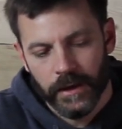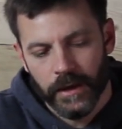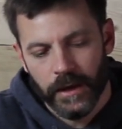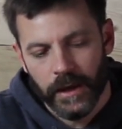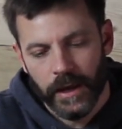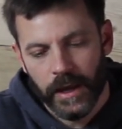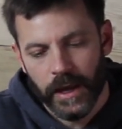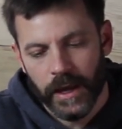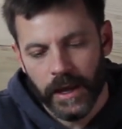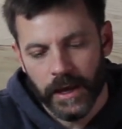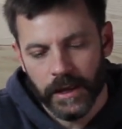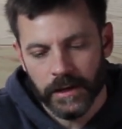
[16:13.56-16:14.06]

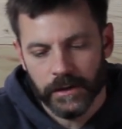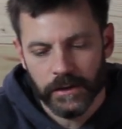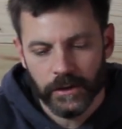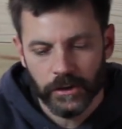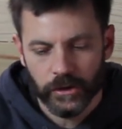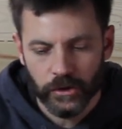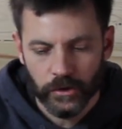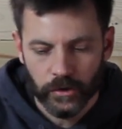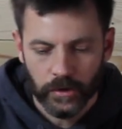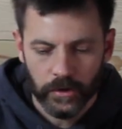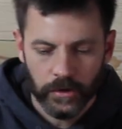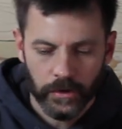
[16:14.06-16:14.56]
and
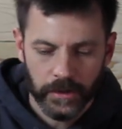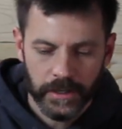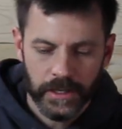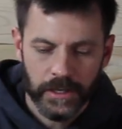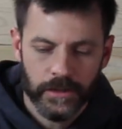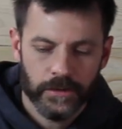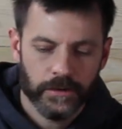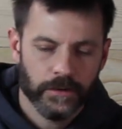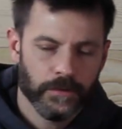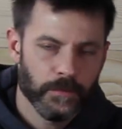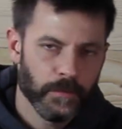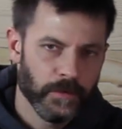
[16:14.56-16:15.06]
you'll
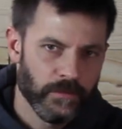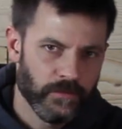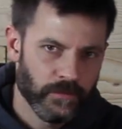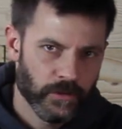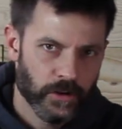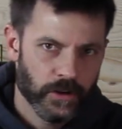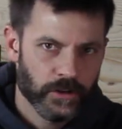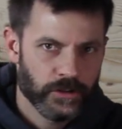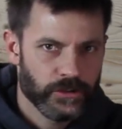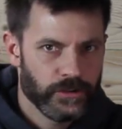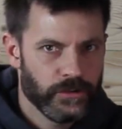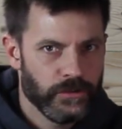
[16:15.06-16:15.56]
either
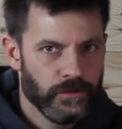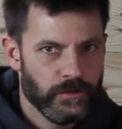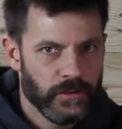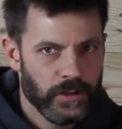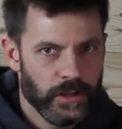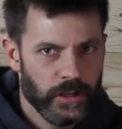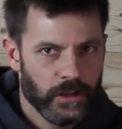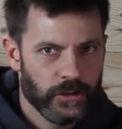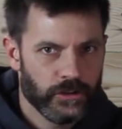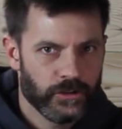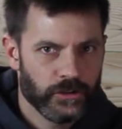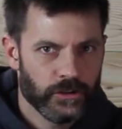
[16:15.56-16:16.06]
revert to
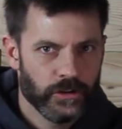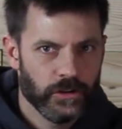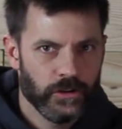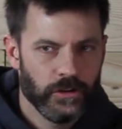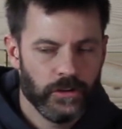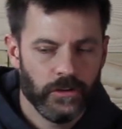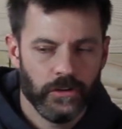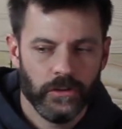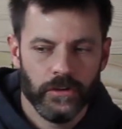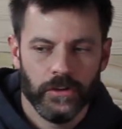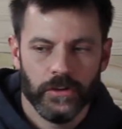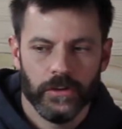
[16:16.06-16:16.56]
the
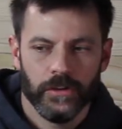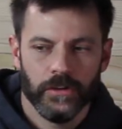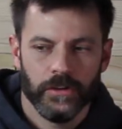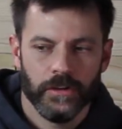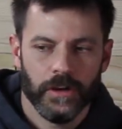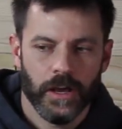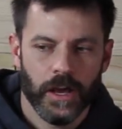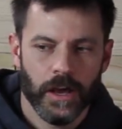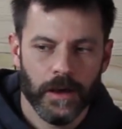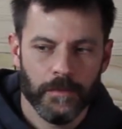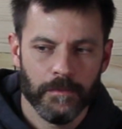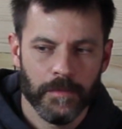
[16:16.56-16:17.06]
internal
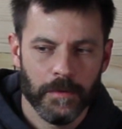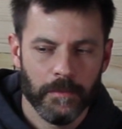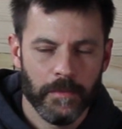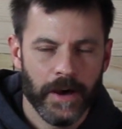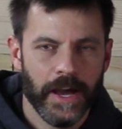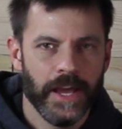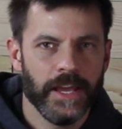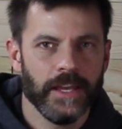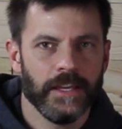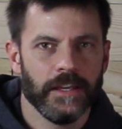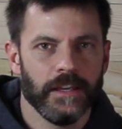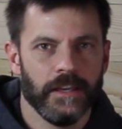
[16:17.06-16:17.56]

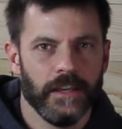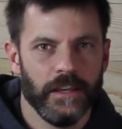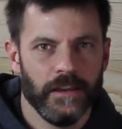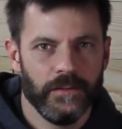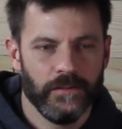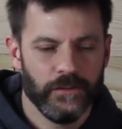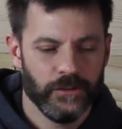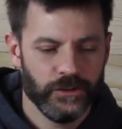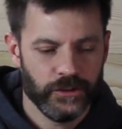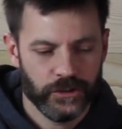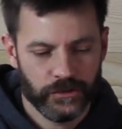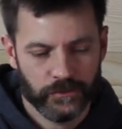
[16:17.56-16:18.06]
mic.
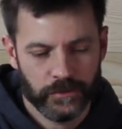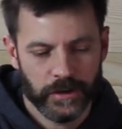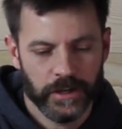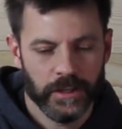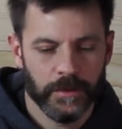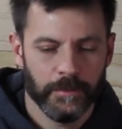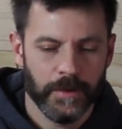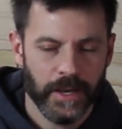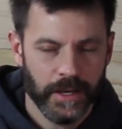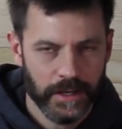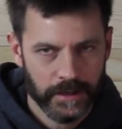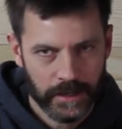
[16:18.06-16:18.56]
If you're just running
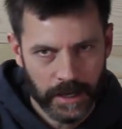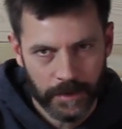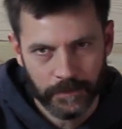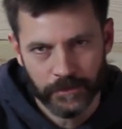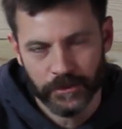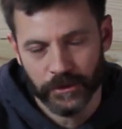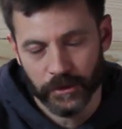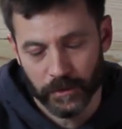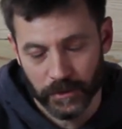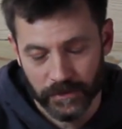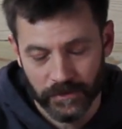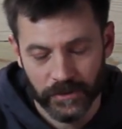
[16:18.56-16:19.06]
the mic
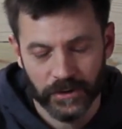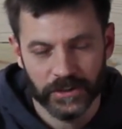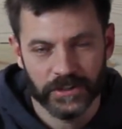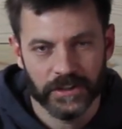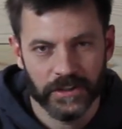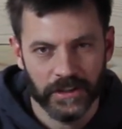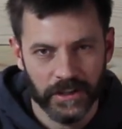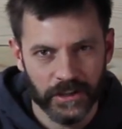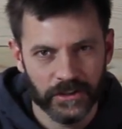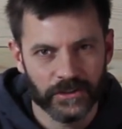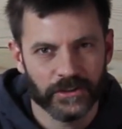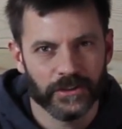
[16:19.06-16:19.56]
adapter, you'll revert to
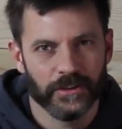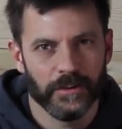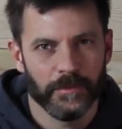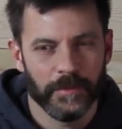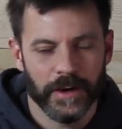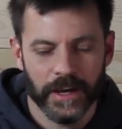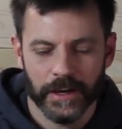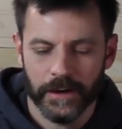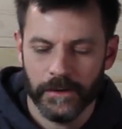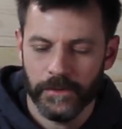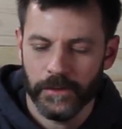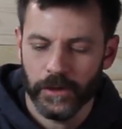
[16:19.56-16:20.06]
the internal
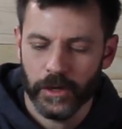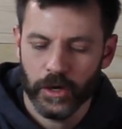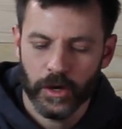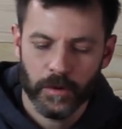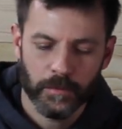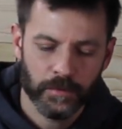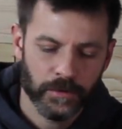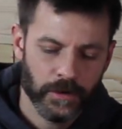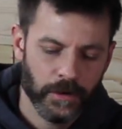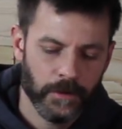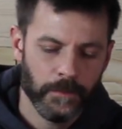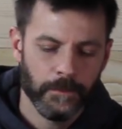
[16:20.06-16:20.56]
mic on the
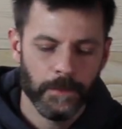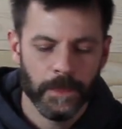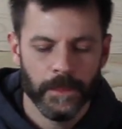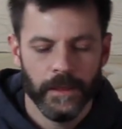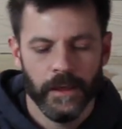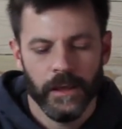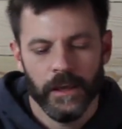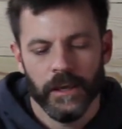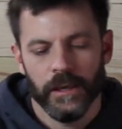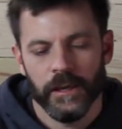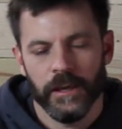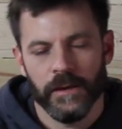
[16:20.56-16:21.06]
GoPro.
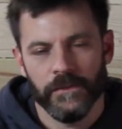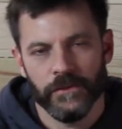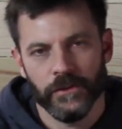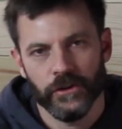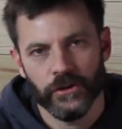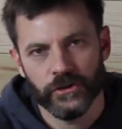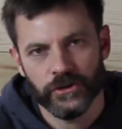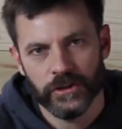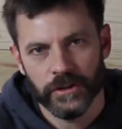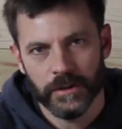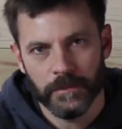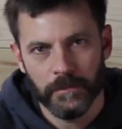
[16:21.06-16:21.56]
If you're
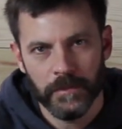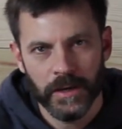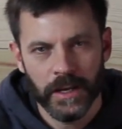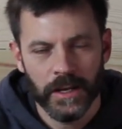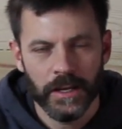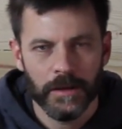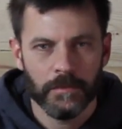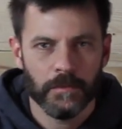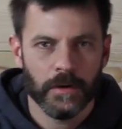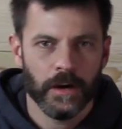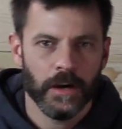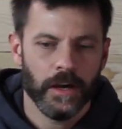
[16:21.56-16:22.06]
using the
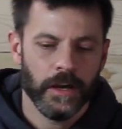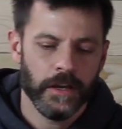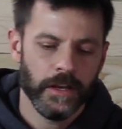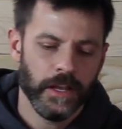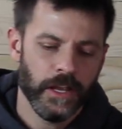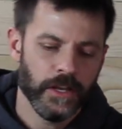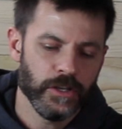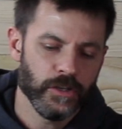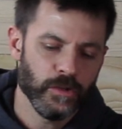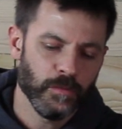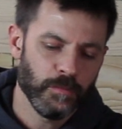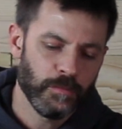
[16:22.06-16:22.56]
media mod
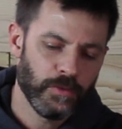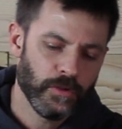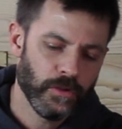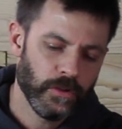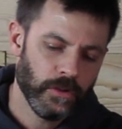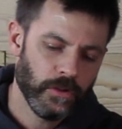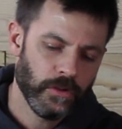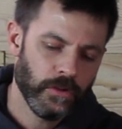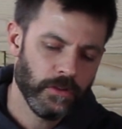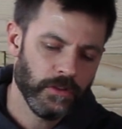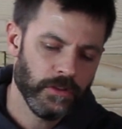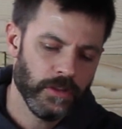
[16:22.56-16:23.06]
and you
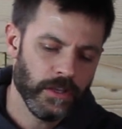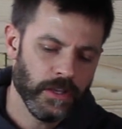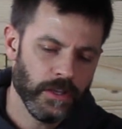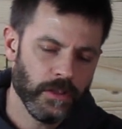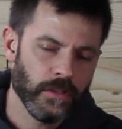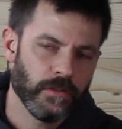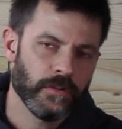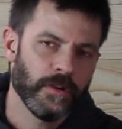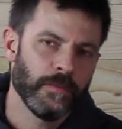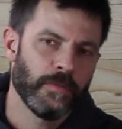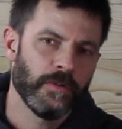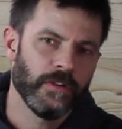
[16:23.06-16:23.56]
pull
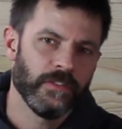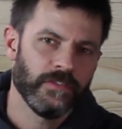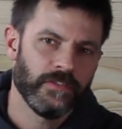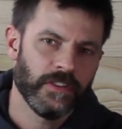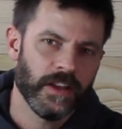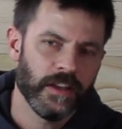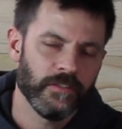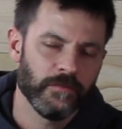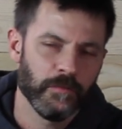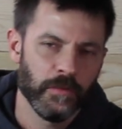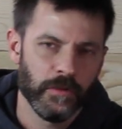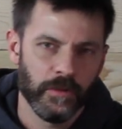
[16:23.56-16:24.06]
the
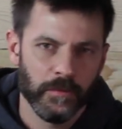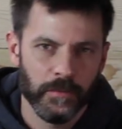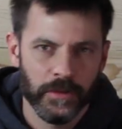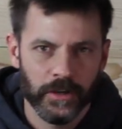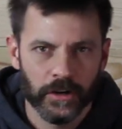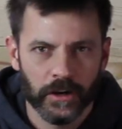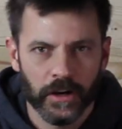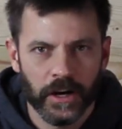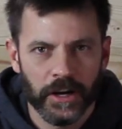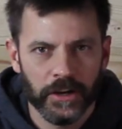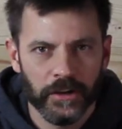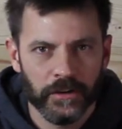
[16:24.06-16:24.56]

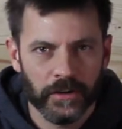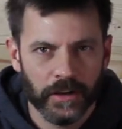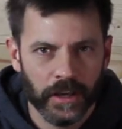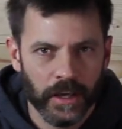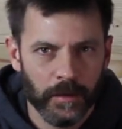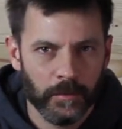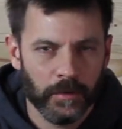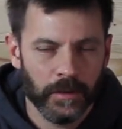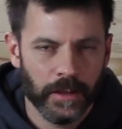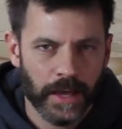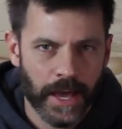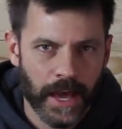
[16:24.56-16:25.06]
3.5mm audio
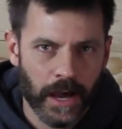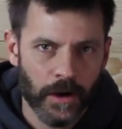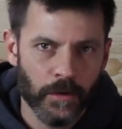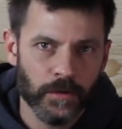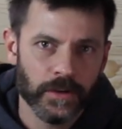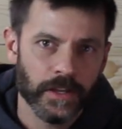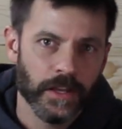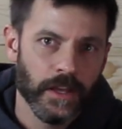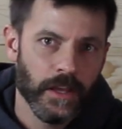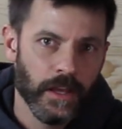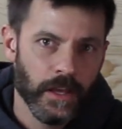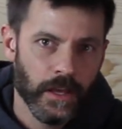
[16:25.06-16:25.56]
cable
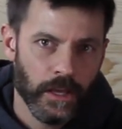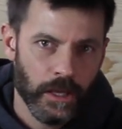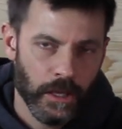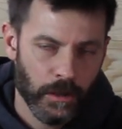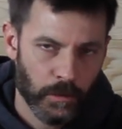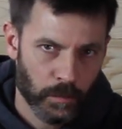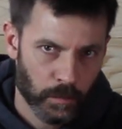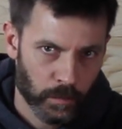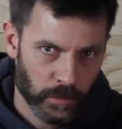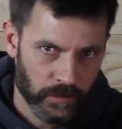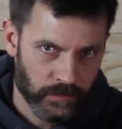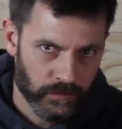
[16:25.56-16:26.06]
out, it
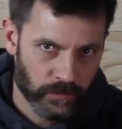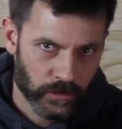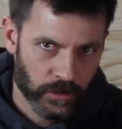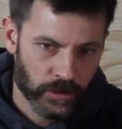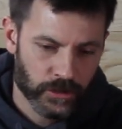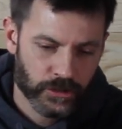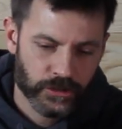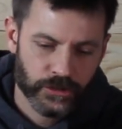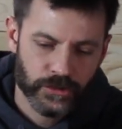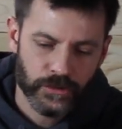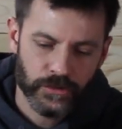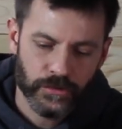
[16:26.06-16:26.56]
will
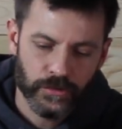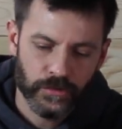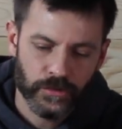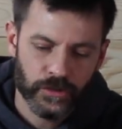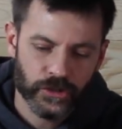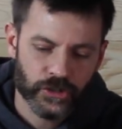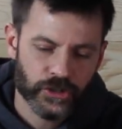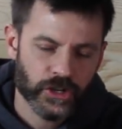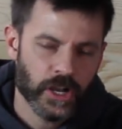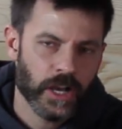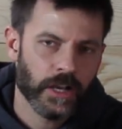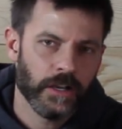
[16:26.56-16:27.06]
revert to
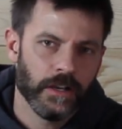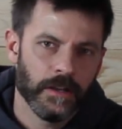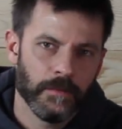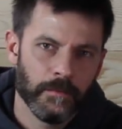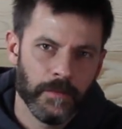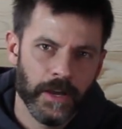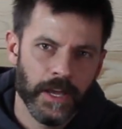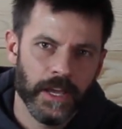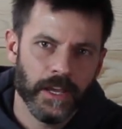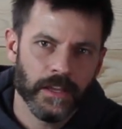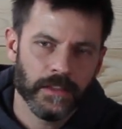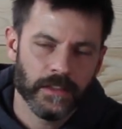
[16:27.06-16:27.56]
the shotgun
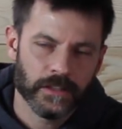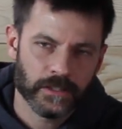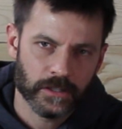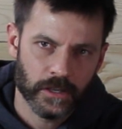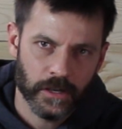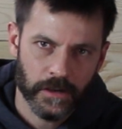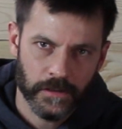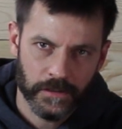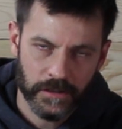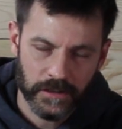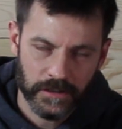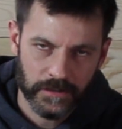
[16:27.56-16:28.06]
mic that's
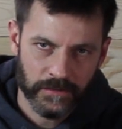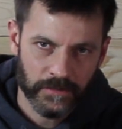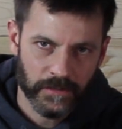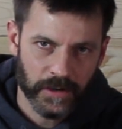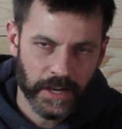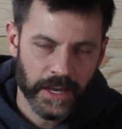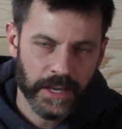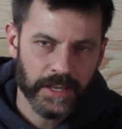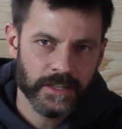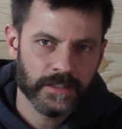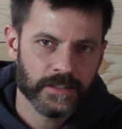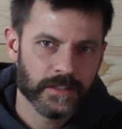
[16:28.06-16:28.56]
on the
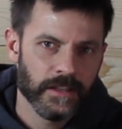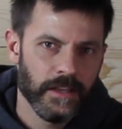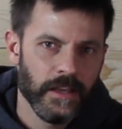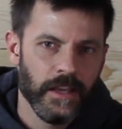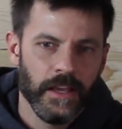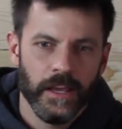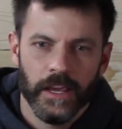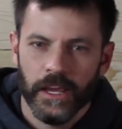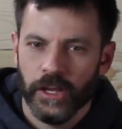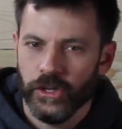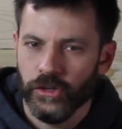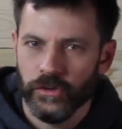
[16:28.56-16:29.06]
device,
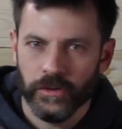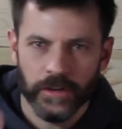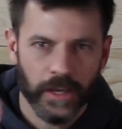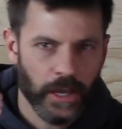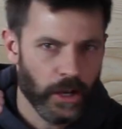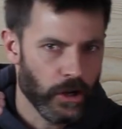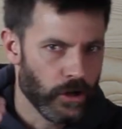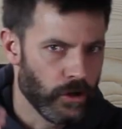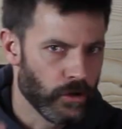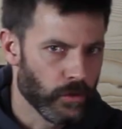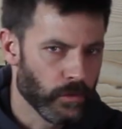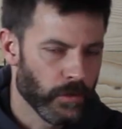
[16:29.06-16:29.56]
and you'll
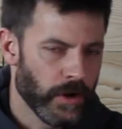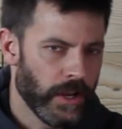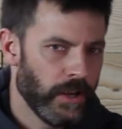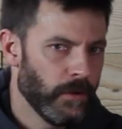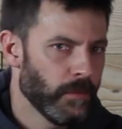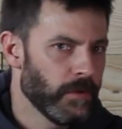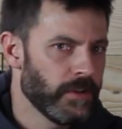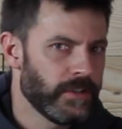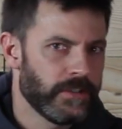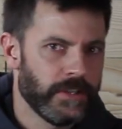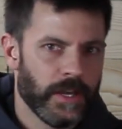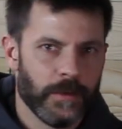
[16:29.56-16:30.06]
get
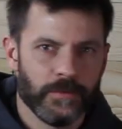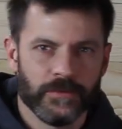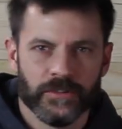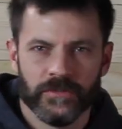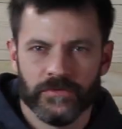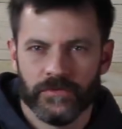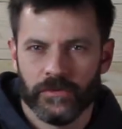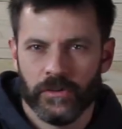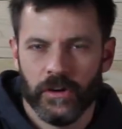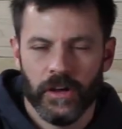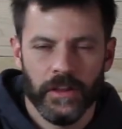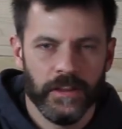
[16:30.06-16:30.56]
great
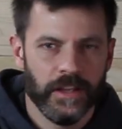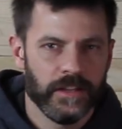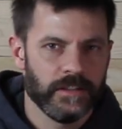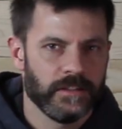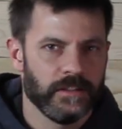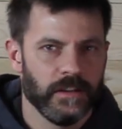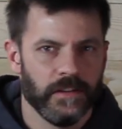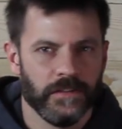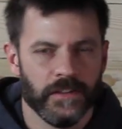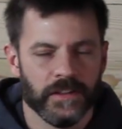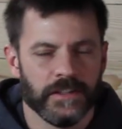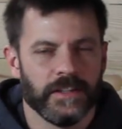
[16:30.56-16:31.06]
reception for all that
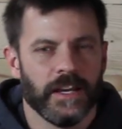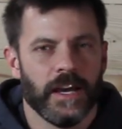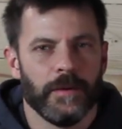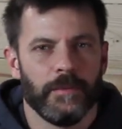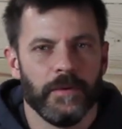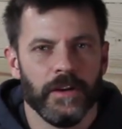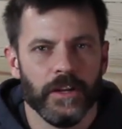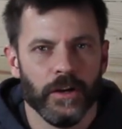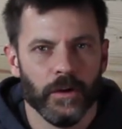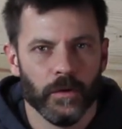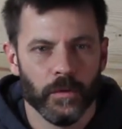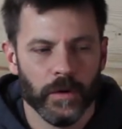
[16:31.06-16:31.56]
stuff that's
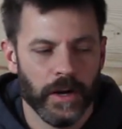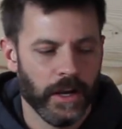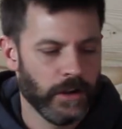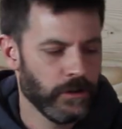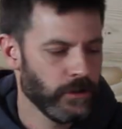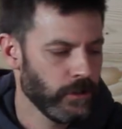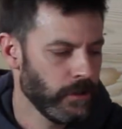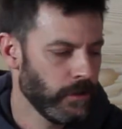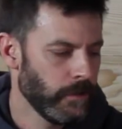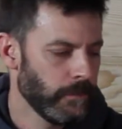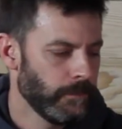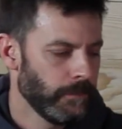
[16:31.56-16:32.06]
happening
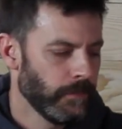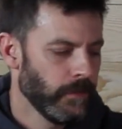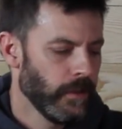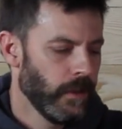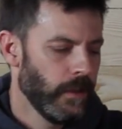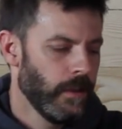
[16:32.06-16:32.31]
around you.